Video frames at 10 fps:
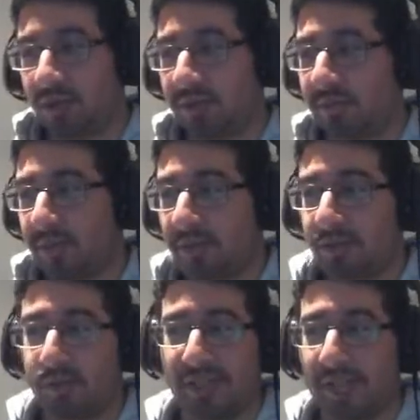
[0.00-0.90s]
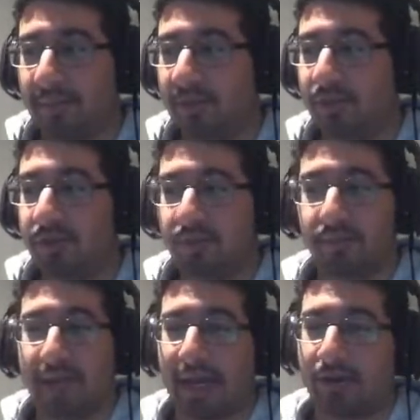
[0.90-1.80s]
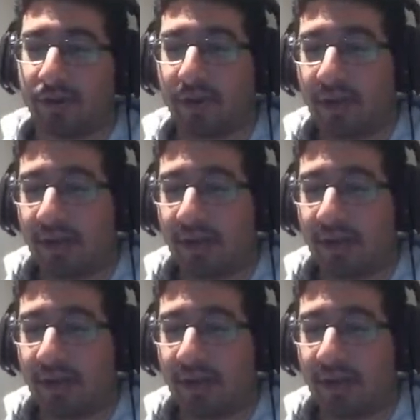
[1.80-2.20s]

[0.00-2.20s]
this boss. Your damage here doesn't matter.